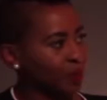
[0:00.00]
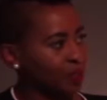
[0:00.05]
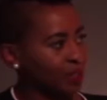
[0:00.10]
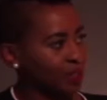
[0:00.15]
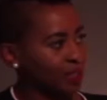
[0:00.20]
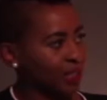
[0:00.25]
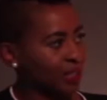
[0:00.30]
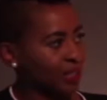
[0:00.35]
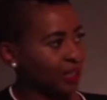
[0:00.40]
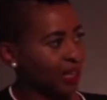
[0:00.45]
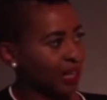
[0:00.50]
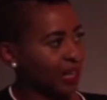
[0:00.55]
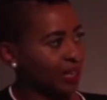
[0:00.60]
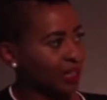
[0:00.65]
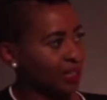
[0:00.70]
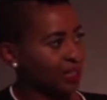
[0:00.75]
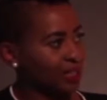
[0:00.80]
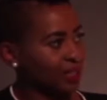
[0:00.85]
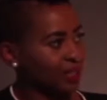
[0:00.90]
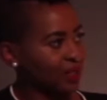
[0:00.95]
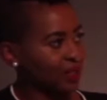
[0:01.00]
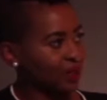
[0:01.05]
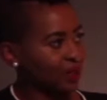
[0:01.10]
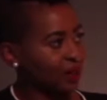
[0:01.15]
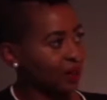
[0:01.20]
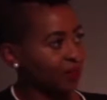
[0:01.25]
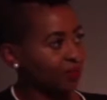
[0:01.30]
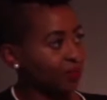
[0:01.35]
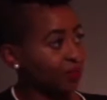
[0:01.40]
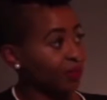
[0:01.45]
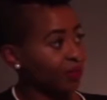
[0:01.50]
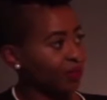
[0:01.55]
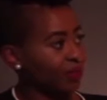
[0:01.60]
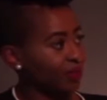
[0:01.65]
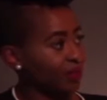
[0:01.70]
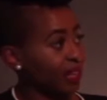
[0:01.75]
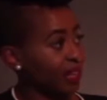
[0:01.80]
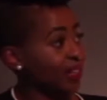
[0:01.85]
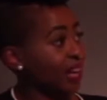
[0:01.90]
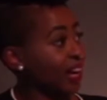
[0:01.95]
bit the technicalities of
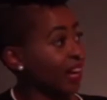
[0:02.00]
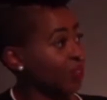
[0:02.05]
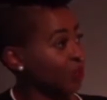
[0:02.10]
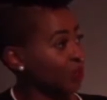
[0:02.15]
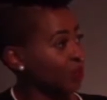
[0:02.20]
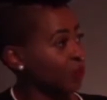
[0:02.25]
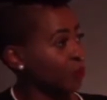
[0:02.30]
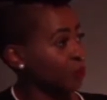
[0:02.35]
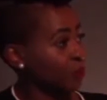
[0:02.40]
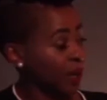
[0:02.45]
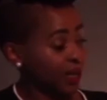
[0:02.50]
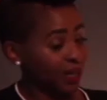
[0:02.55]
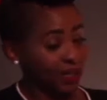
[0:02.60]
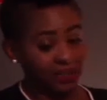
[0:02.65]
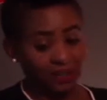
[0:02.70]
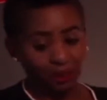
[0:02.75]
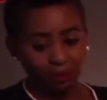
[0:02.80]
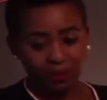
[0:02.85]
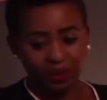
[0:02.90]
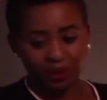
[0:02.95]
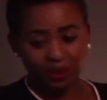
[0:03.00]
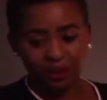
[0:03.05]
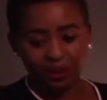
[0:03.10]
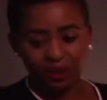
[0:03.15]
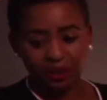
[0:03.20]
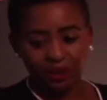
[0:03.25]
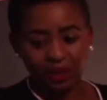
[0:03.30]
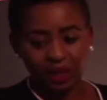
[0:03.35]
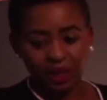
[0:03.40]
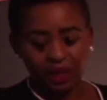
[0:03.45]
actually running the business.